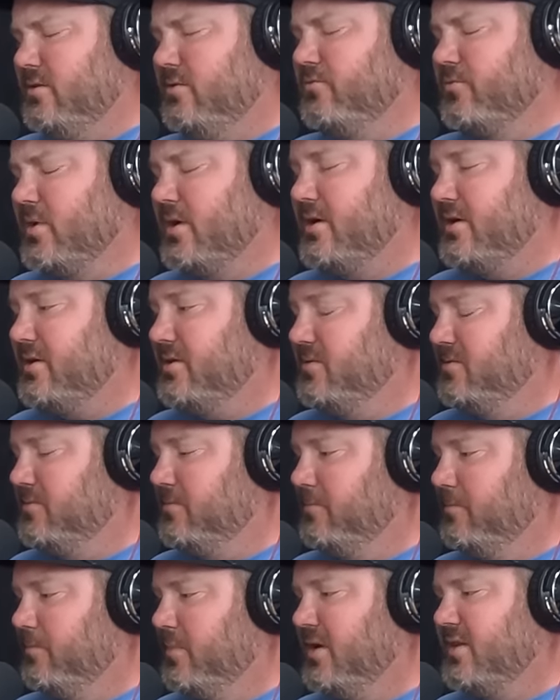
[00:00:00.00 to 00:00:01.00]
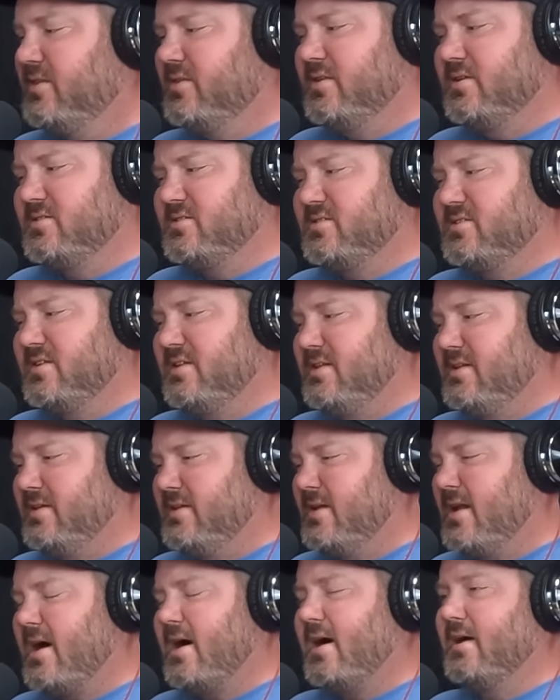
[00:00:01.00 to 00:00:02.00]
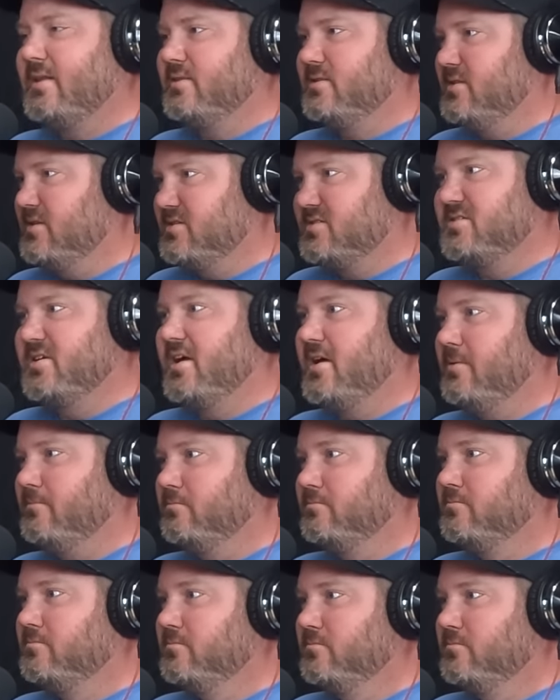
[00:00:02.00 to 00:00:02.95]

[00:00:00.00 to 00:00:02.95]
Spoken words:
Right. But it's not the same